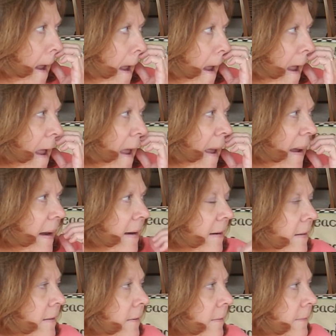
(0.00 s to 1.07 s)

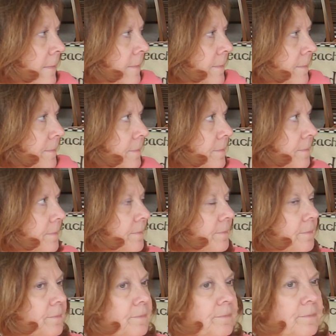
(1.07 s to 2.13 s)

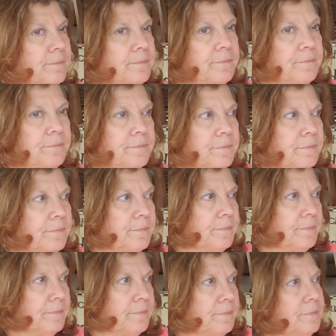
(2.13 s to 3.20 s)

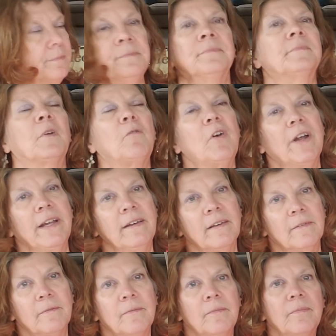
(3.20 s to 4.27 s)

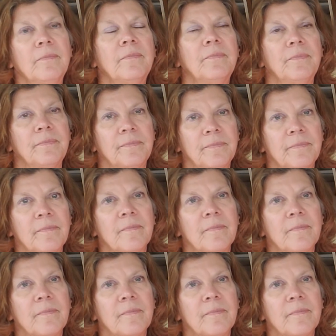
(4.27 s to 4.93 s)
(not speaking)